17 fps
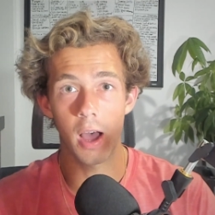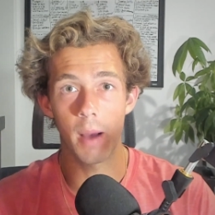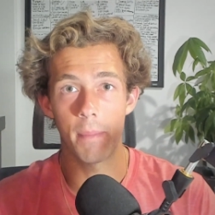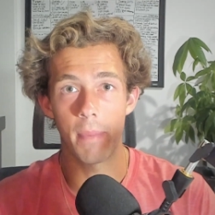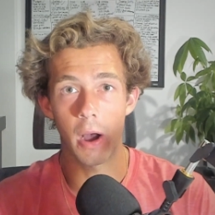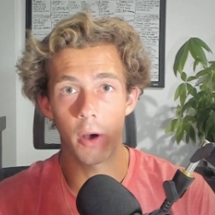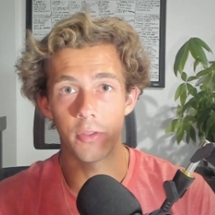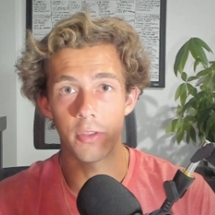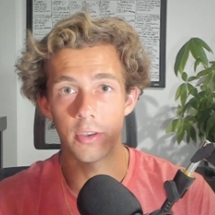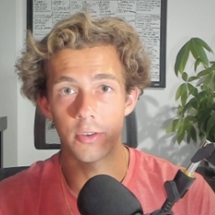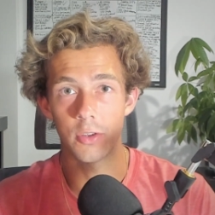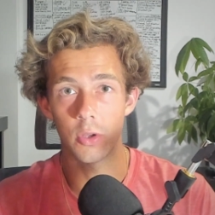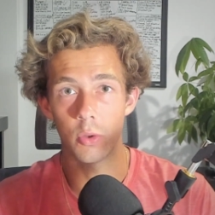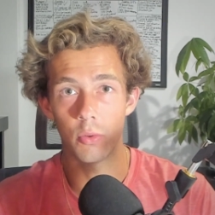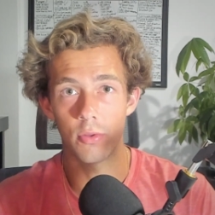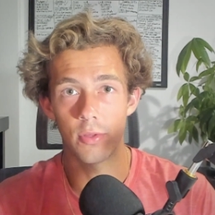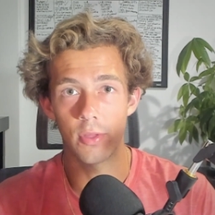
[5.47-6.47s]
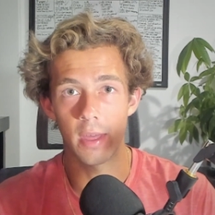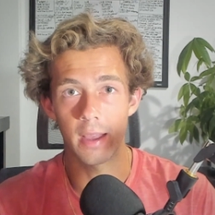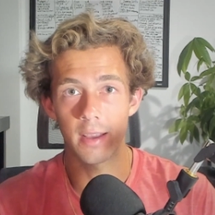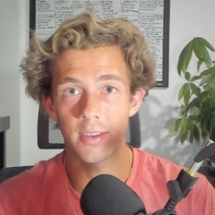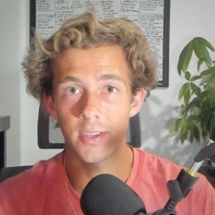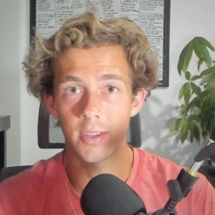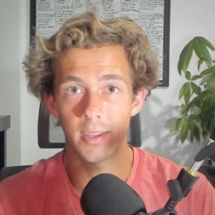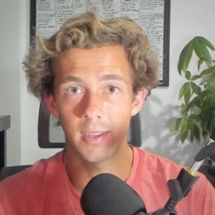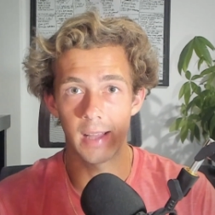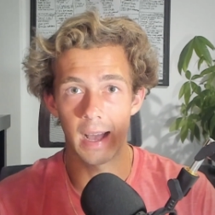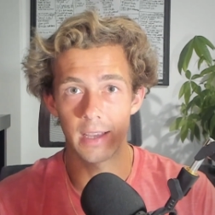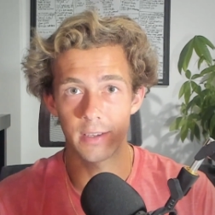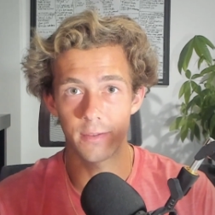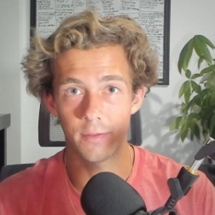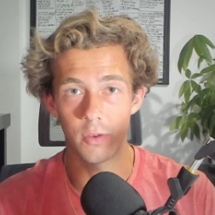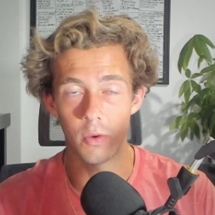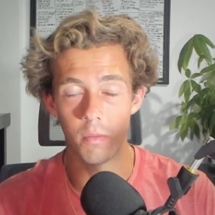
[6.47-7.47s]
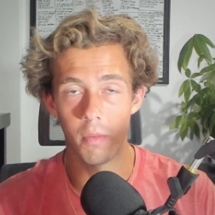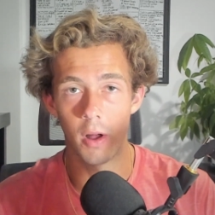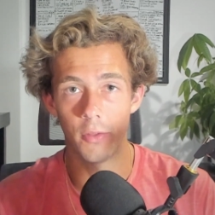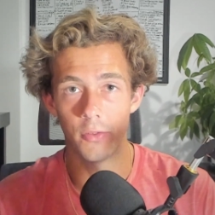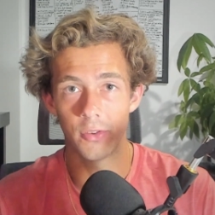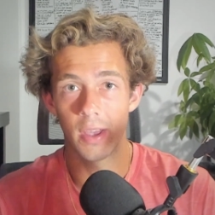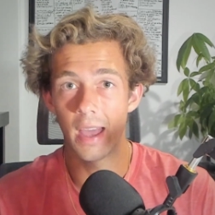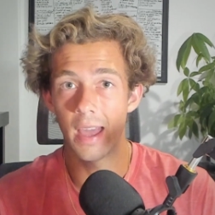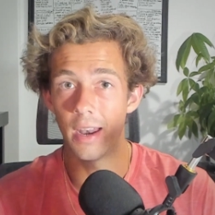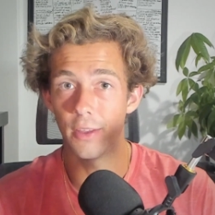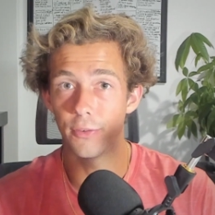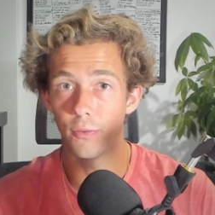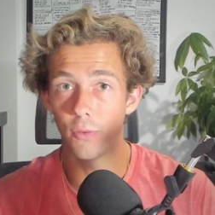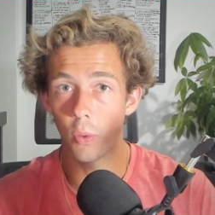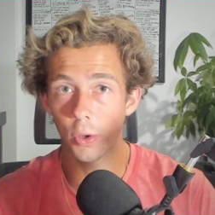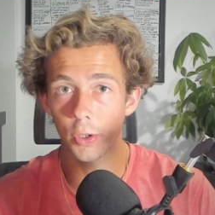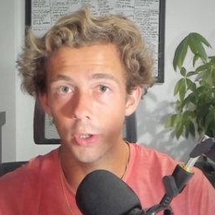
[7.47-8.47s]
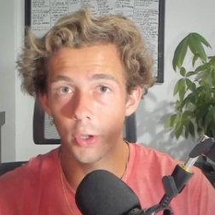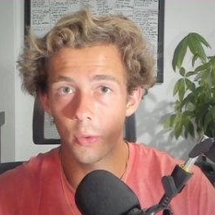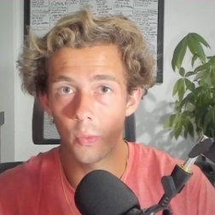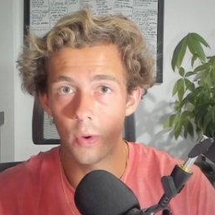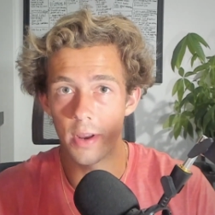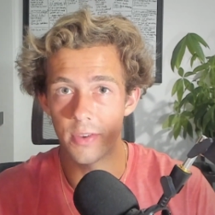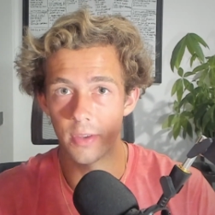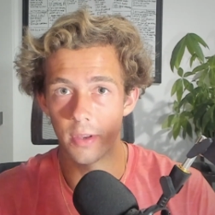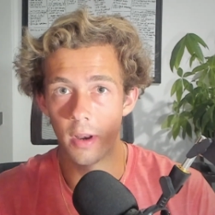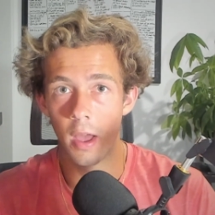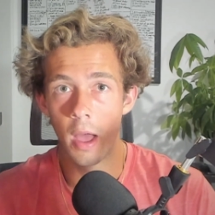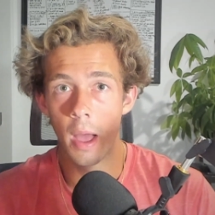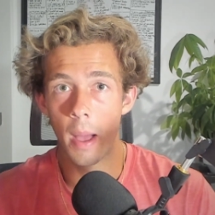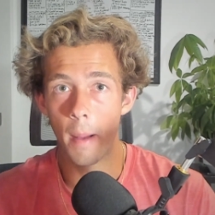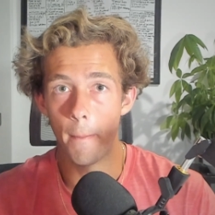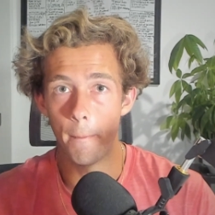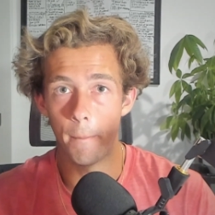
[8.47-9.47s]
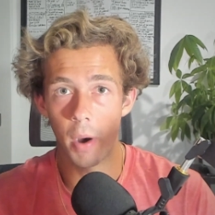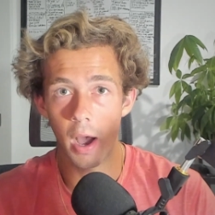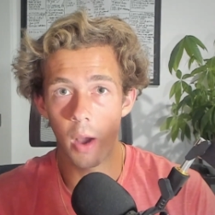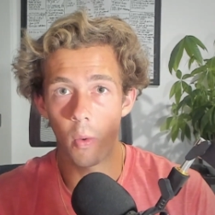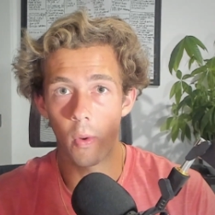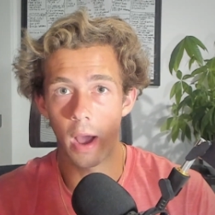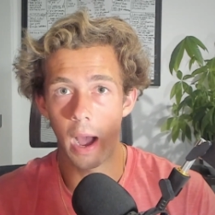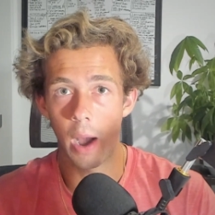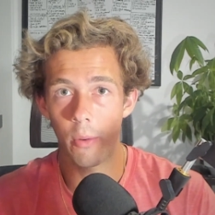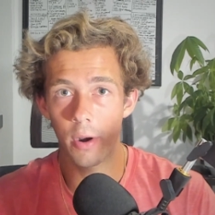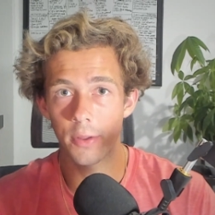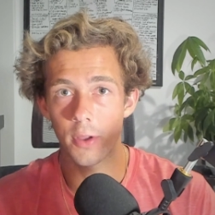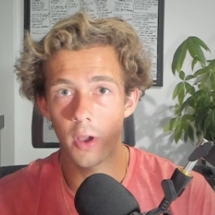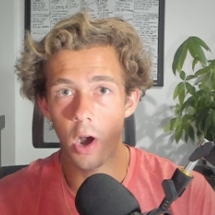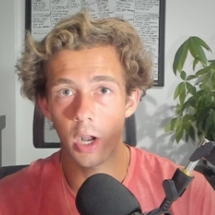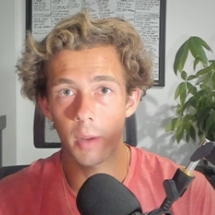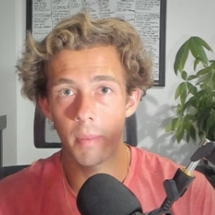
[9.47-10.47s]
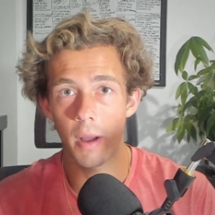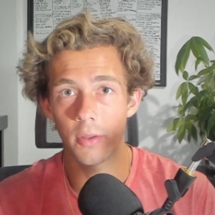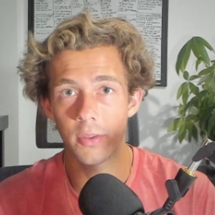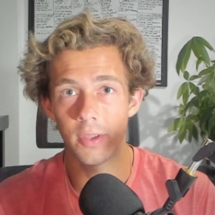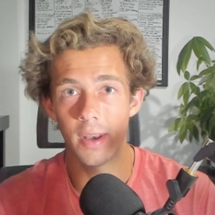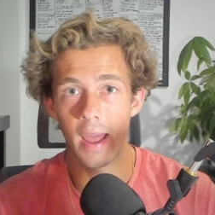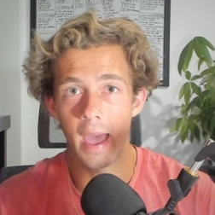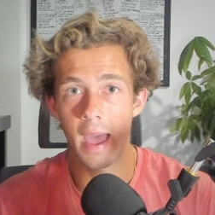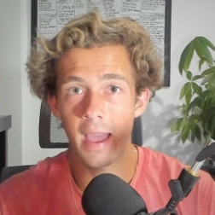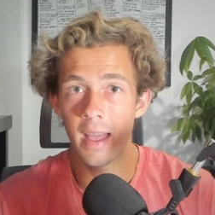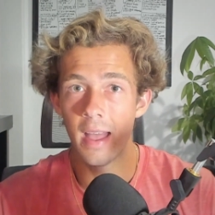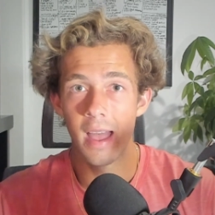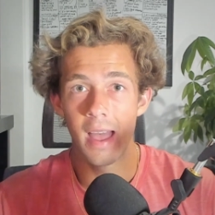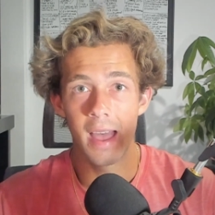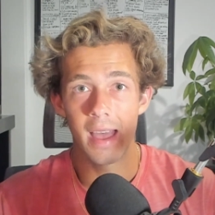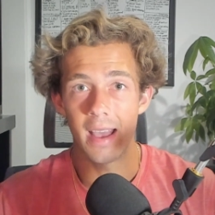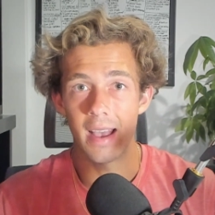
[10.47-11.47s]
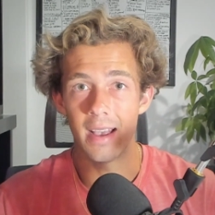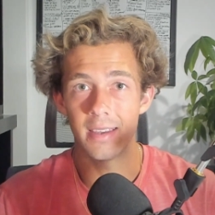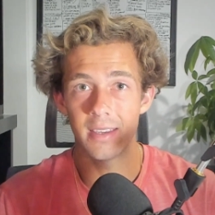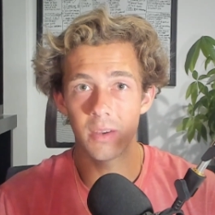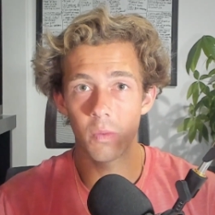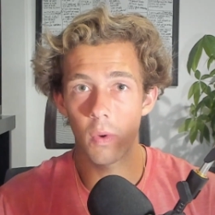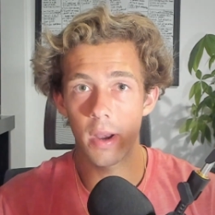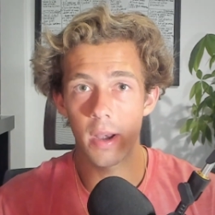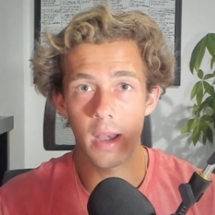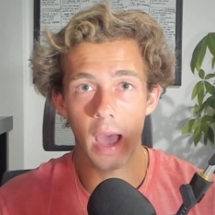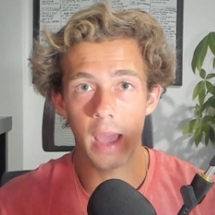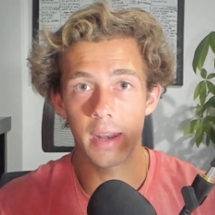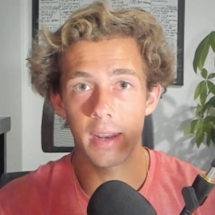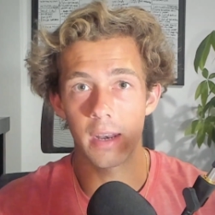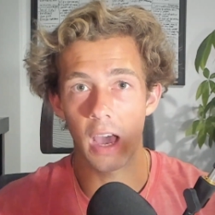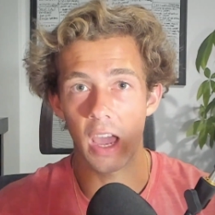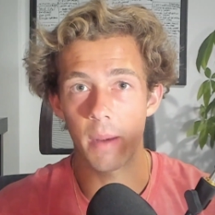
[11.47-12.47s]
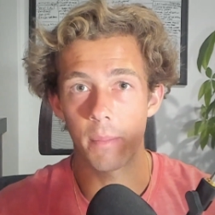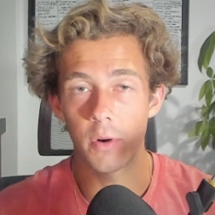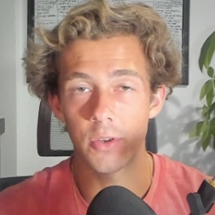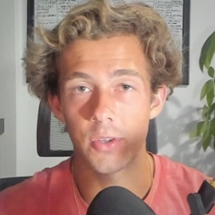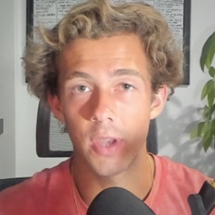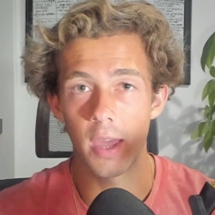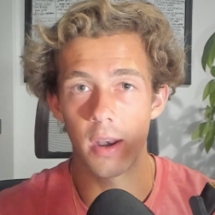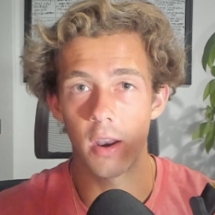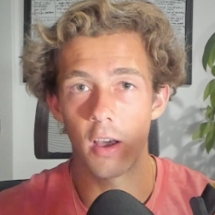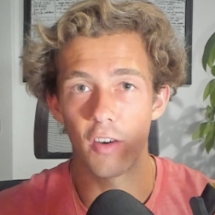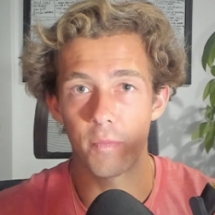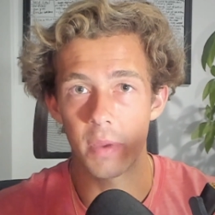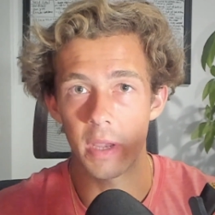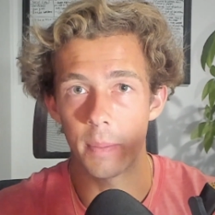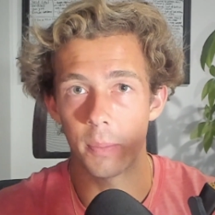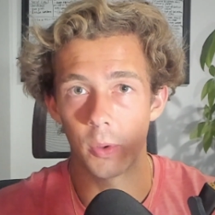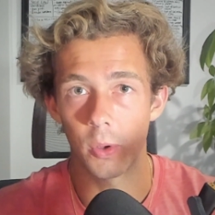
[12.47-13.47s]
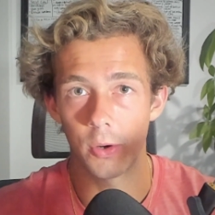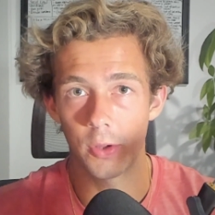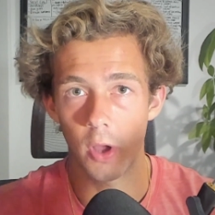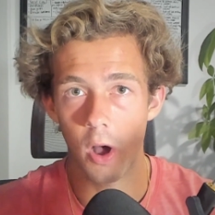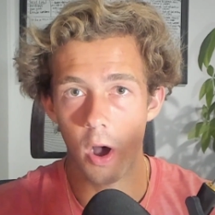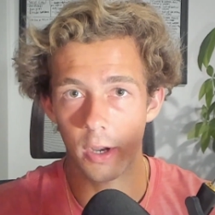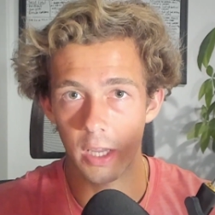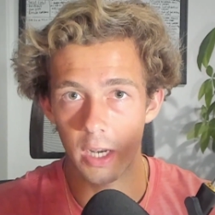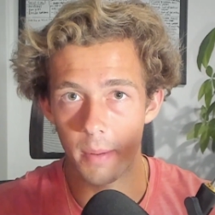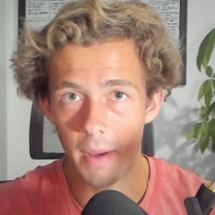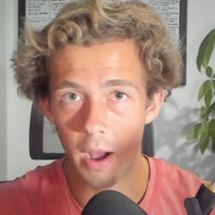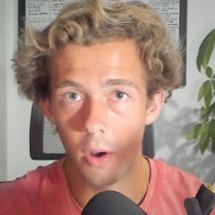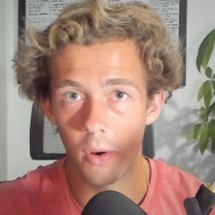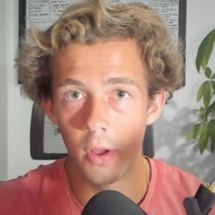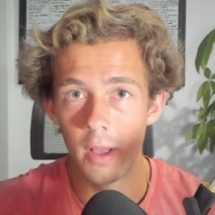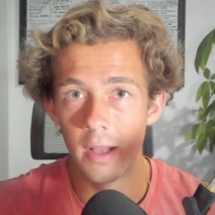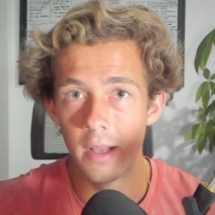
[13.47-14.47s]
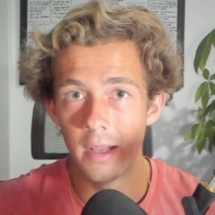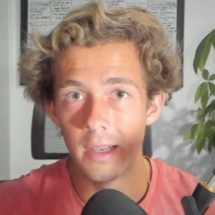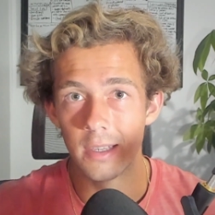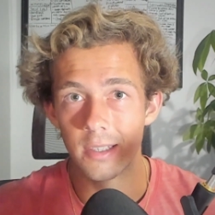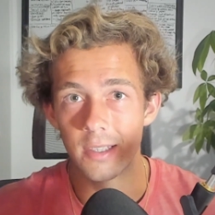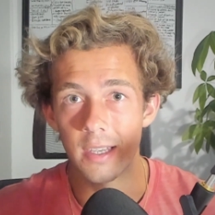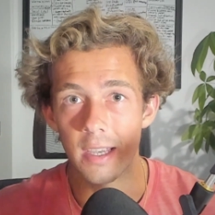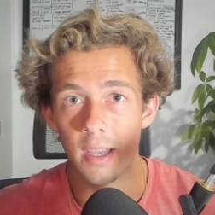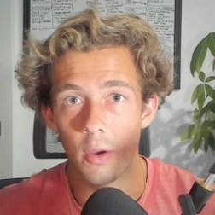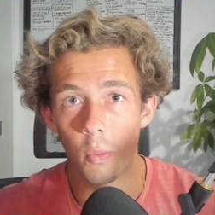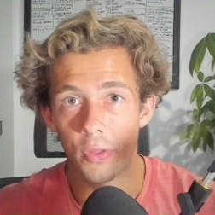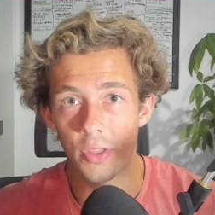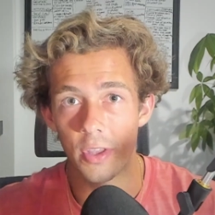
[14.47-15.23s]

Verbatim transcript: about these two things in the last few months, and it's for good reason. But what I want to talk about today isn't what 99% of people are talking about. See, with